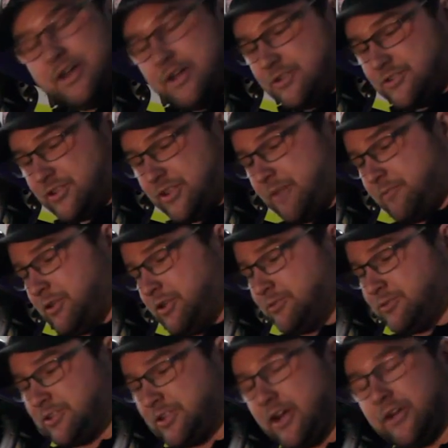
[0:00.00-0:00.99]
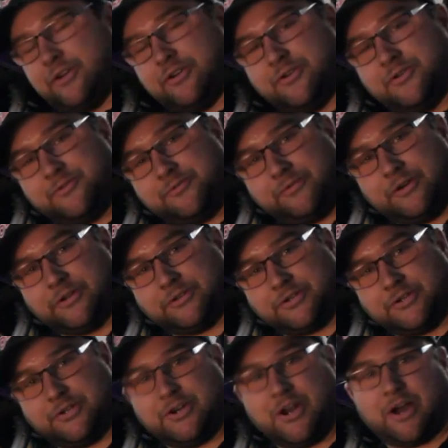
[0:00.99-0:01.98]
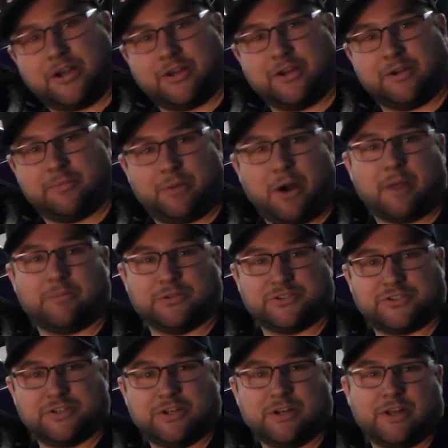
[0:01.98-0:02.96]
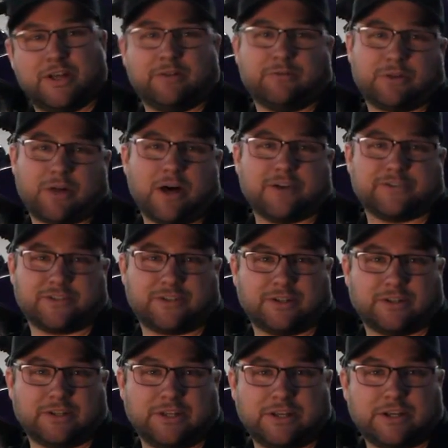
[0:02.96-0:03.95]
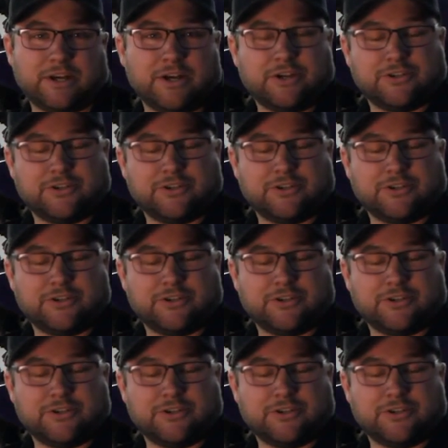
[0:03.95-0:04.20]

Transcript: So then when you install your new filter, you're not getting a proper seal and it will cause it to leak.